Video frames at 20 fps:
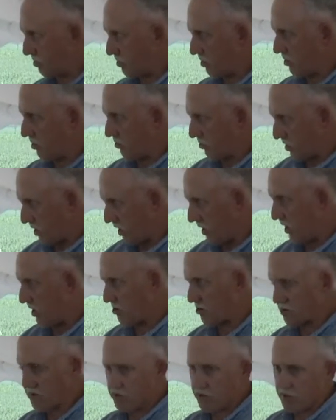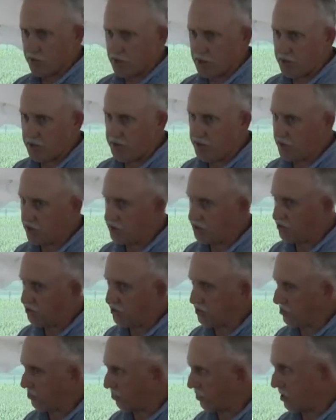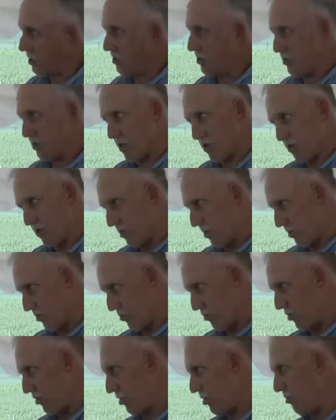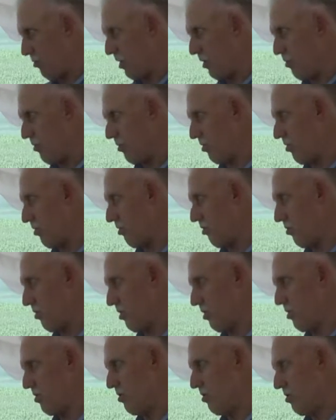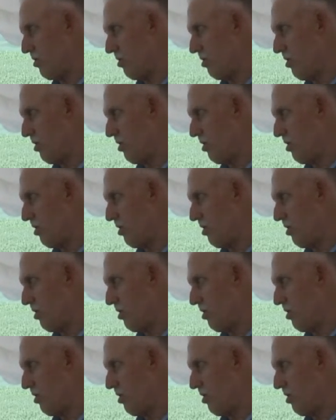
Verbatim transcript: you know, get asked about white patches in wheat is I go out and pull them up and look at the roots